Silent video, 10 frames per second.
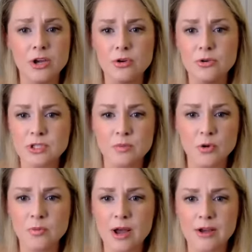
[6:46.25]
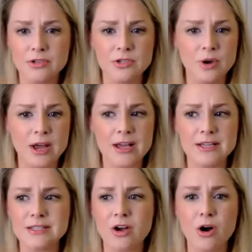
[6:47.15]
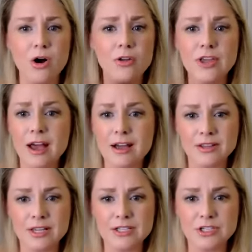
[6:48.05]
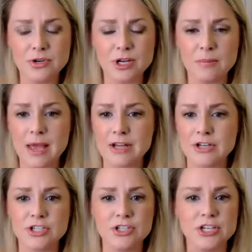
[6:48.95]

who's Simone Biles, who has all the accolades you can imagine.